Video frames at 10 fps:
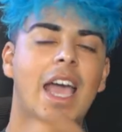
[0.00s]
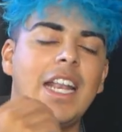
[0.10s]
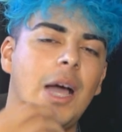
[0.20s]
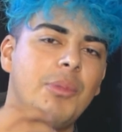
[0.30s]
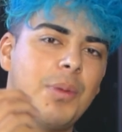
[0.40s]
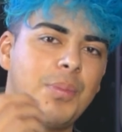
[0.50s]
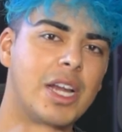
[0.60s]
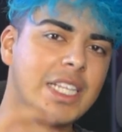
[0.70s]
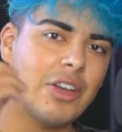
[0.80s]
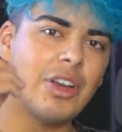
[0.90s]
and I'm going to
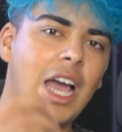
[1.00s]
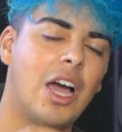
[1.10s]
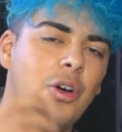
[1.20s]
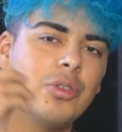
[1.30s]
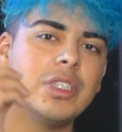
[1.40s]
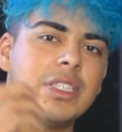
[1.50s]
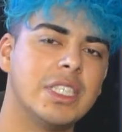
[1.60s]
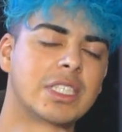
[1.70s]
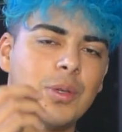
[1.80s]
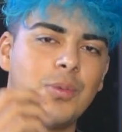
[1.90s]
break down how the
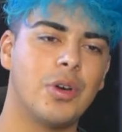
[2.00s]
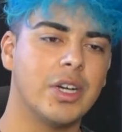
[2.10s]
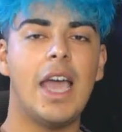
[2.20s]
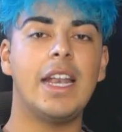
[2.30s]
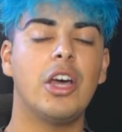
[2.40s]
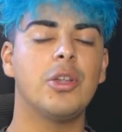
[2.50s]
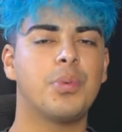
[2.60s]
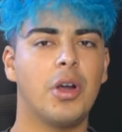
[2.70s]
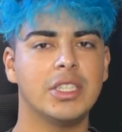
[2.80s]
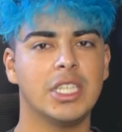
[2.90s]
system works and how the
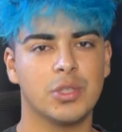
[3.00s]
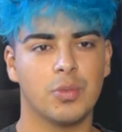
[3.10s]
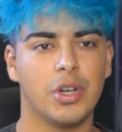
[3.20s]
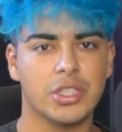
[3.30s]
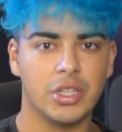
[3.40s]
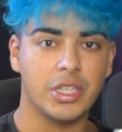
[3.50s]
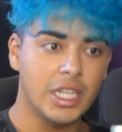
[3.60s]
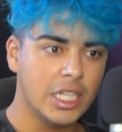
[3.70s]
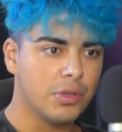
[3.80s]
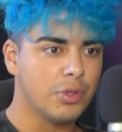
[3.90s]
process works on
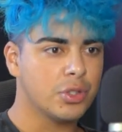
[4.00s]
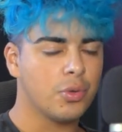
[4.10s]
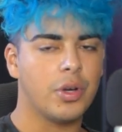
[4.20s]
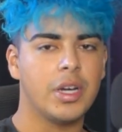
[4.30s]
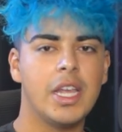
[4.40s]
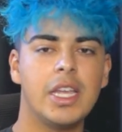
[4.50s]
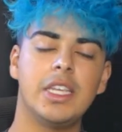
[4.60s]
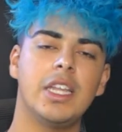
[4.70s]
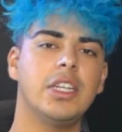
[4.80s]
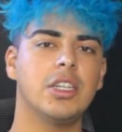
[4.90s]
getting the resort,
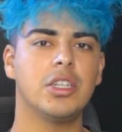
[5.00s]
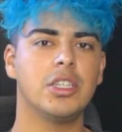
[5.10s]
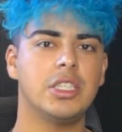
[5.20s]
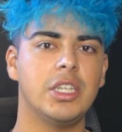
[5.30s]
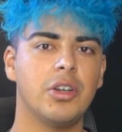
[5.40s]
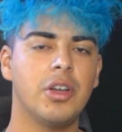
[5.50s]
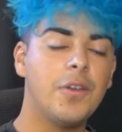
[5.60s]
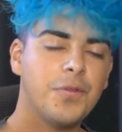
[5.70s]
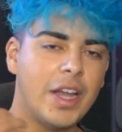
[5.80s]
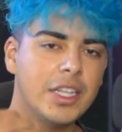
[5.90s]
getting a good deal,
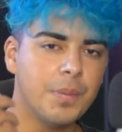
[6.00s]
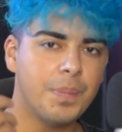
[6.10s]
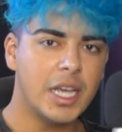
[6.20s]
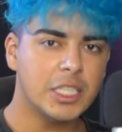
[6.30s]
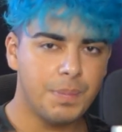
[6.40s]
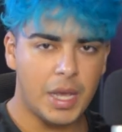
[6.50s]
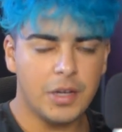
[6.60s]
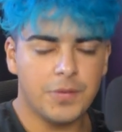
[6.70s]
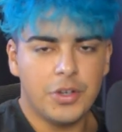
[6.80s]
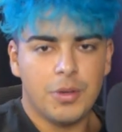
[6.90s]
and finding the best
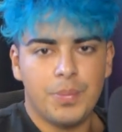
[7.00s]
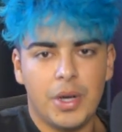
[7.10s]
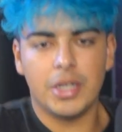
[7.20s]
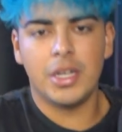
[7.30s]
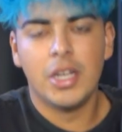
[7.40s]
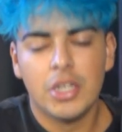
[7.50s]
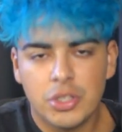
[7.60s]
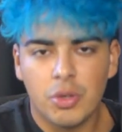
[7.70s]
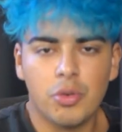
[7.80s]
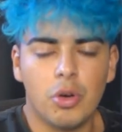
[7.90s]
bang for your buck.
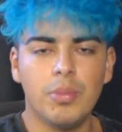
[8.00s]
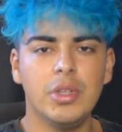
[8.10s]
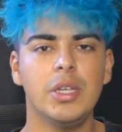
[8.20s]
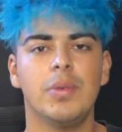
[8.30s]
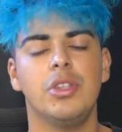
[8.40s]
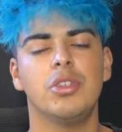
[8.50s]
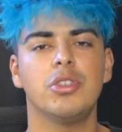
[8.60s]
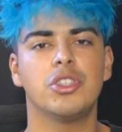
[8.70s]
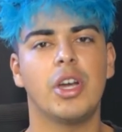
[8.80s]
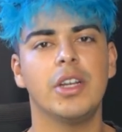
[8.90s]
So normally when
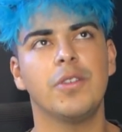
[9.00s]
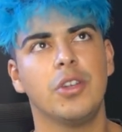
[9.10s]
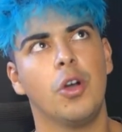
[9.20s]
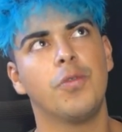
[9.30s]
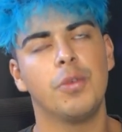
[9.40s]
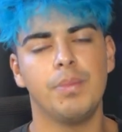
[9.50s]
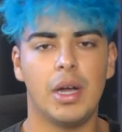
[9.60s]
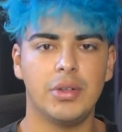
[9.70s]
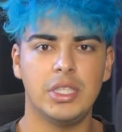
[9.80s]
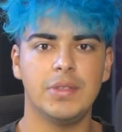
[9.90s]
you're trying to go for
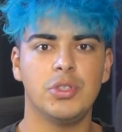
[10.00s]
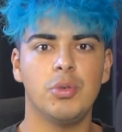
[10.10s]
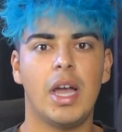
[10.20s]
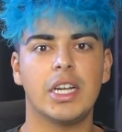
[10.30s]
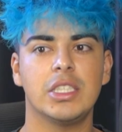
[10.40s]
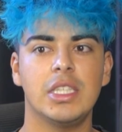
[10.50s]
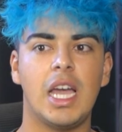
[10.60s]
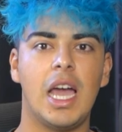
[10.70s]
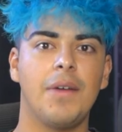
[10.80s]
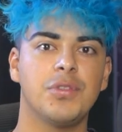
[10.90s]
Maldives, you actually
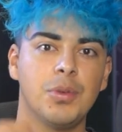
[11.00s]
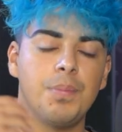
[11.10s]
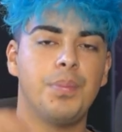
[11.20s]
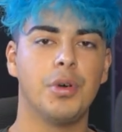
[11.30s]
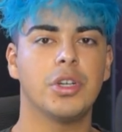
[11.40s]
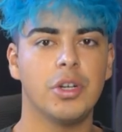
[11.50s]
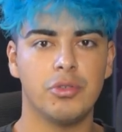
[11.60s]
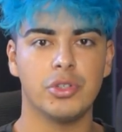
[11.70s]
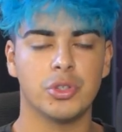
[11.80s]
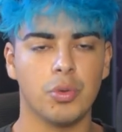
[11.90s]
have to book a
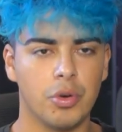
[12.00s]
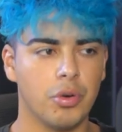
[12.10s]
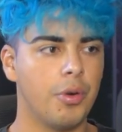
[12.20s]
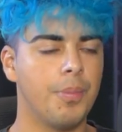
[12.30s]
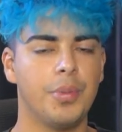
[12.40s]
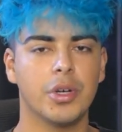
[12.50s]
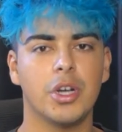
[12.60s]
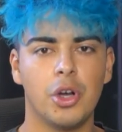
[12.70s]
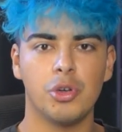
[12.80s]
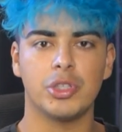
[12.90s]
resort or book
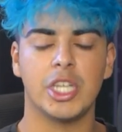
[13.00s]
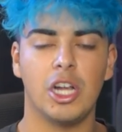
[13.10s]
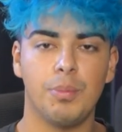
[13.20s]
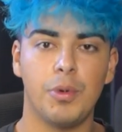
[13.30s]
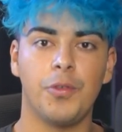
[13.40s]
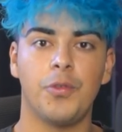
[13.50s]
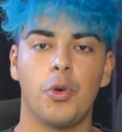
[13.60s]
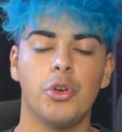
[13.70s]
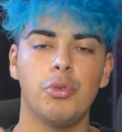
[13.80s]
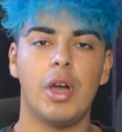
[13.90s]
a hotel
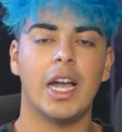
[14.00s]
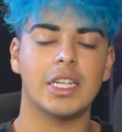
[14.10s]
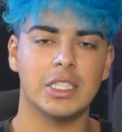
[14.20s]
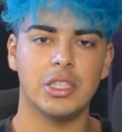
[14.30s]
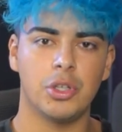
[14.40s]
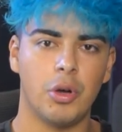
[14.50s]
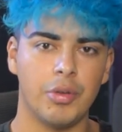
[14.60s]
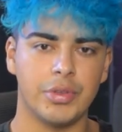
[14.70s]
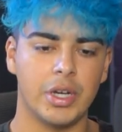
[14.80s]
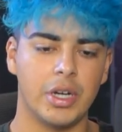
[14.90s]
before you actually go
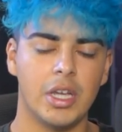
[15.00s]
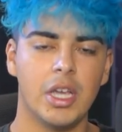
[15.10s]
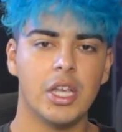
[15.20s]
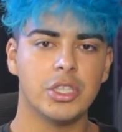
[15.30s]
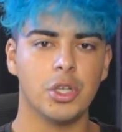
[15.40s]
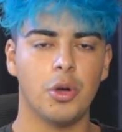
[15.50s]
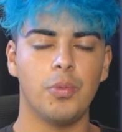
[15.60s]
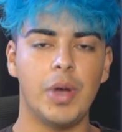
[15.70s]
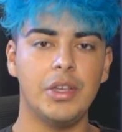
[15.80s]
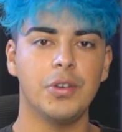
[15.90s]
out there. So
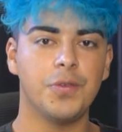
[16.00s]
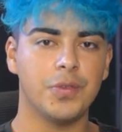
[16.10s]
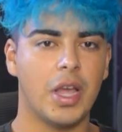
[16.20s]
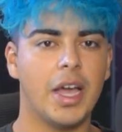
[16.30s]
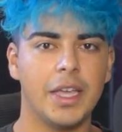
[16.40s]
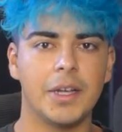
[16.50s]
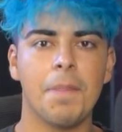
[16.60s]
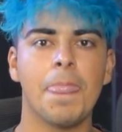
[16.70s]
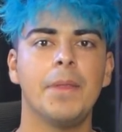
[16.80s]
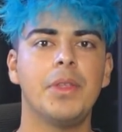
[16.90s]
when you're flying,
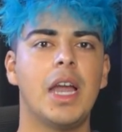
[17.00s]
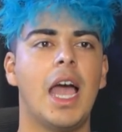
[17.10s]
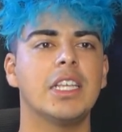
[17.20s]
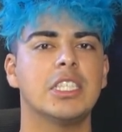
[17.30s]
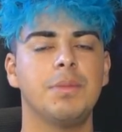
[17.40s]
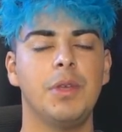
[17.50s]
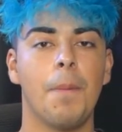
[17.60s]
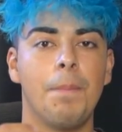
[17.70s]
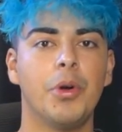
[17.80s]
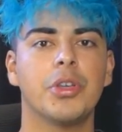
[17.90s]
there has to be
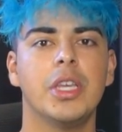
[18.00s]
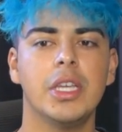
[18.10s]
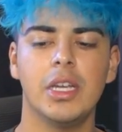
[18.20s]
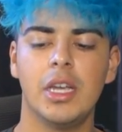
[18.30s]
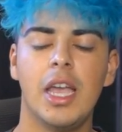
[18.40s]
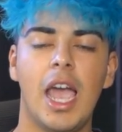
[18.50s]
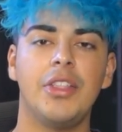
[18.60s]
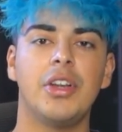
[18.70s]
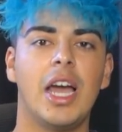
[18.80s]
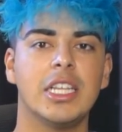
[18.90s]
a booking
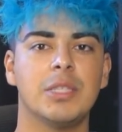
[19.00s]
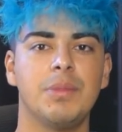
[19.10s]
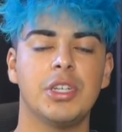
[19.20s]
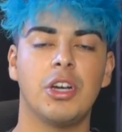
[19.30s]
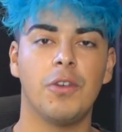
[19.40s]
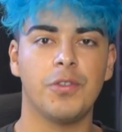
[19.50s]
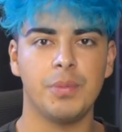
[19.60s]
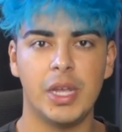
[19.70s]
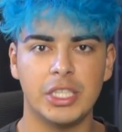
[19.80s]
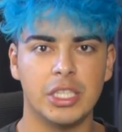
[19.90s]
and there has to be a
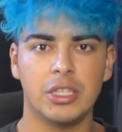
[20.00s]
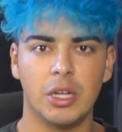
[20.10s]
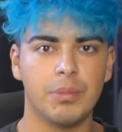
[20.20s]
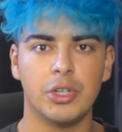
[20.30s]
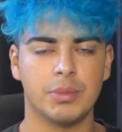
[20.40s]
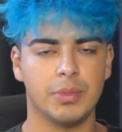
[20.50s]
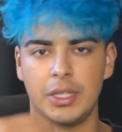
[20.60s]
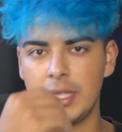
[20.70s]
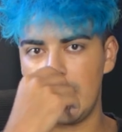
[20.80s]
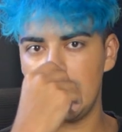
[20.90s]
confirmation number or something
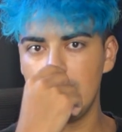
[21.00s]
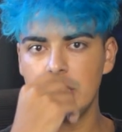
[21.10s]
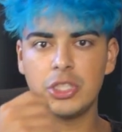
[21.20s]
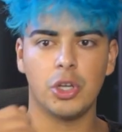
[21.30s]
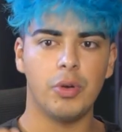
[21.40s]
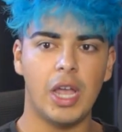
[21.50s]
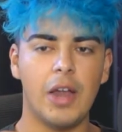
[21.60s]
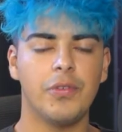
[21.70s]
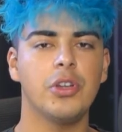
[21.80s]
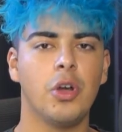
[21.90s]
like that. So
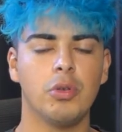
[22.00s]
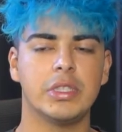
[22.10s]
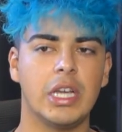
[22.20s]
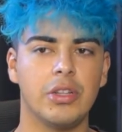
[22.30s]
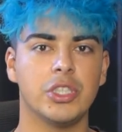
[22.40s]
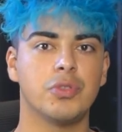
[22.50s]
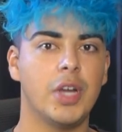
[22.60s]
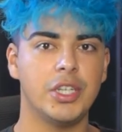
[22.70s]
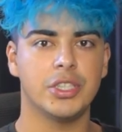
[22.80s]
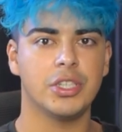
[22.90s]
every hotel is
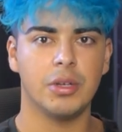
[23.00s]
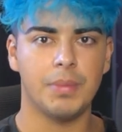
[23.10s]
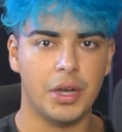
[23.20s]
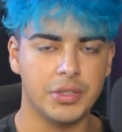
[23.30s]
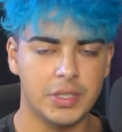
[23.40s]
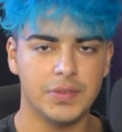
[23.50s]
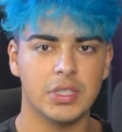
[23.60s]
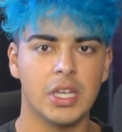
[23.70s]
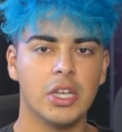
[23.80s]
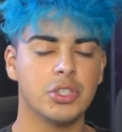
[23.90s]
registered in
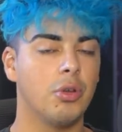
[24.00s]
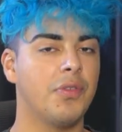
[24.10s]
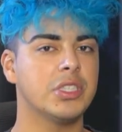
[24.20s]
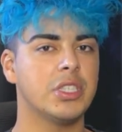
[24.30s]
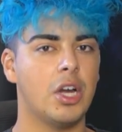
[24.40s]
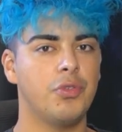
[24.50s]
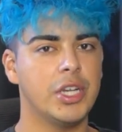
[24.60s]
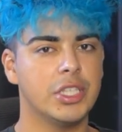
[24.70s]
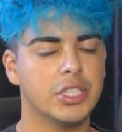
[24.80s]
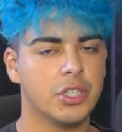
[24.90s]
Maldives. So if it's not a
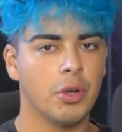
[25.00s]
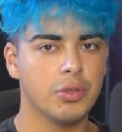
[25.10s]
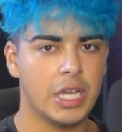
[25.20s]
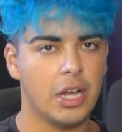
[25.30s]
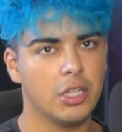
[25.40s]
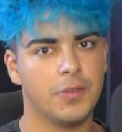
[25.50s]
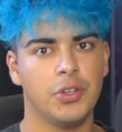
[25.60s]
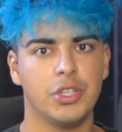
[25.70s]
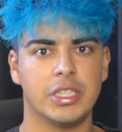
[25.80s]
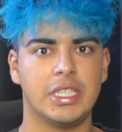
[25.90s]
registered hotel, or if
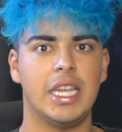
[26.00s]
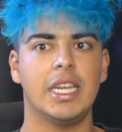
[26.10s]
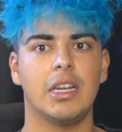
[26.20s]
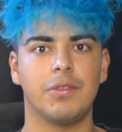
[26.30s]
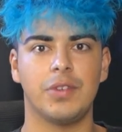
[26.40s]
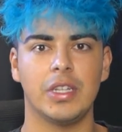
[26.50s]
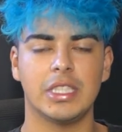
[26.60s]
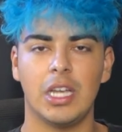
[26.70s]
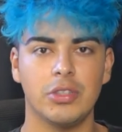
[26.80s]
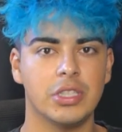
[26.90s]
you're just staying at a
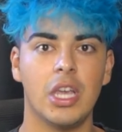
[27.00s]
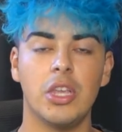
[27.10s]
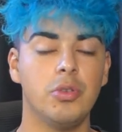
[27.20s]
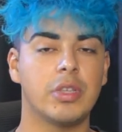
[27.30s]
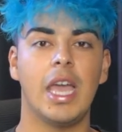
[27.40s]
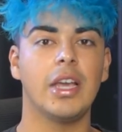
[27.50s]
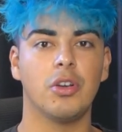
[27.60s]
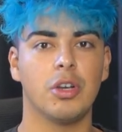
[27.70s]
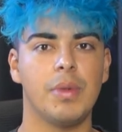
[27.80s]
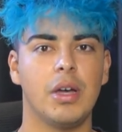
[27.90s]
friend's house, you can't
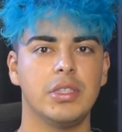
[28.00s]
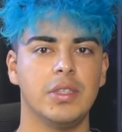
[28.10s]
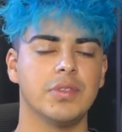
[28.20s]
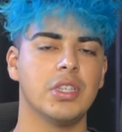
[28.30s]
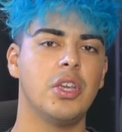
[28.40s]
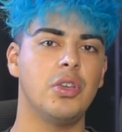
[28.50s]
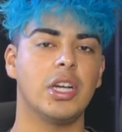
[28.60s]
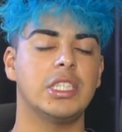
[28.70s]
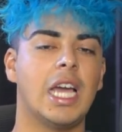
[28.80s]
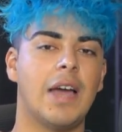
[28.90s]
go to Maldives. You
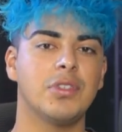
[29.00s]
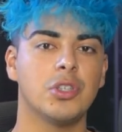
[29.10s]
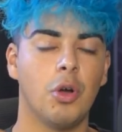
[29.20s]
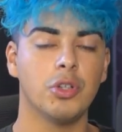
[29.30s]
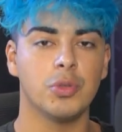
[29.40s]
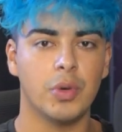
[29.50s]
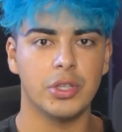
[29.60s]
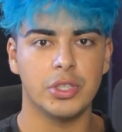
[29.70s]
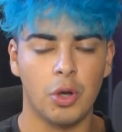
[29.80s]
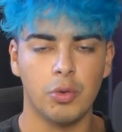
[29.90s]
actually have to go to one
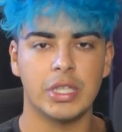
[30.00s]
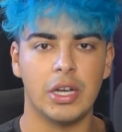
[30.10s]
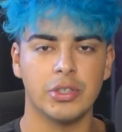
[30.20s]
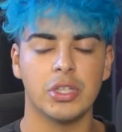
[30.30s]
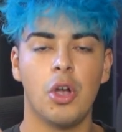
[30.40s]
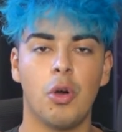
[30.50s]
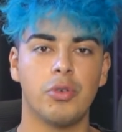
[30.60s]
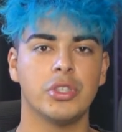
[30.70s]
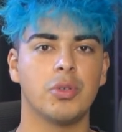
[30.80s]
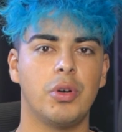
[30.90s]
of these hotels
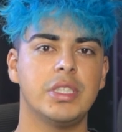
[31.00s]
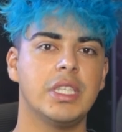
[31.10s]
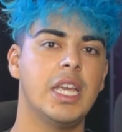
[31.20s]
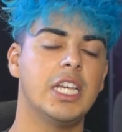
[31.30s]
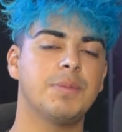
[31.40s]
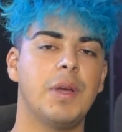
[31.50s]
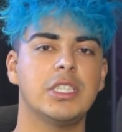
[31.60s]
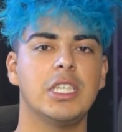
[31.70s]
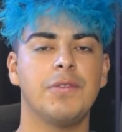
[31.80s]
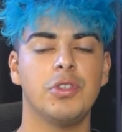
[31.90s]
or resorts,
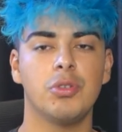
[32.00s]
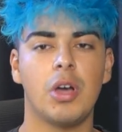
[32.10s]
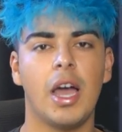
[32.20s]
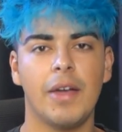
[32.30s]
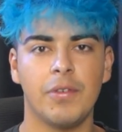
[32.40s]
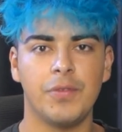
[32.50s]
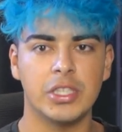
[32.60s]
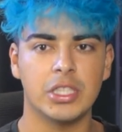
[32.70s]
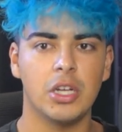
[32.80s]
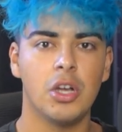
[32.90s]
especially if you do not have a
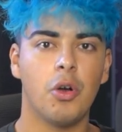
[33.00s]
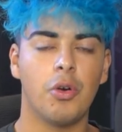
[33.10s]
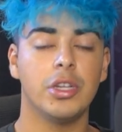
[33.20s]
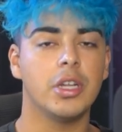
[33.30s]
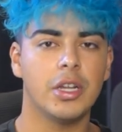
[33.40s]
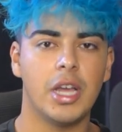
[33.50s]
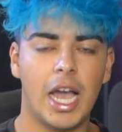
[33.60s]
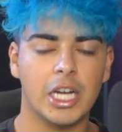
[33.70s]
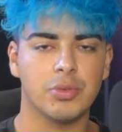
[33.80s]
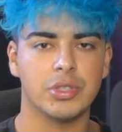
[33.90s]
visa or you're not an
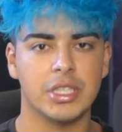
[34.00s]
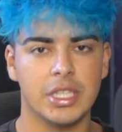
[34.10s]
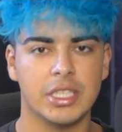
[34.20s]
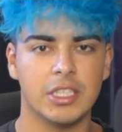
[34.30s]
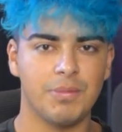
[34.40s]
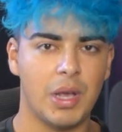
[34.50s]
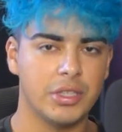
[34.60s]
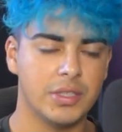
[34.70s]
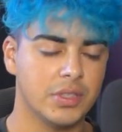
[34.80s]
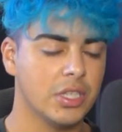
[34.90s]
actual citizen of
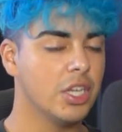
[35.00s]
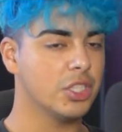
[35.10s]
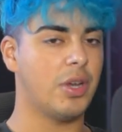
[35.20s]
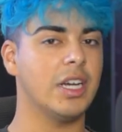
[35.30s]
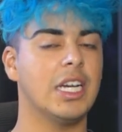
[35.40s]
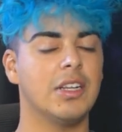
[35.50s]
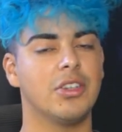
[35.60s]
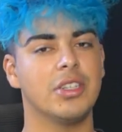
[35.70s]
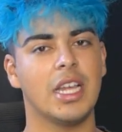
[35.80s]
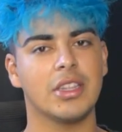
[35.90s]
Maldives. So I kind of learned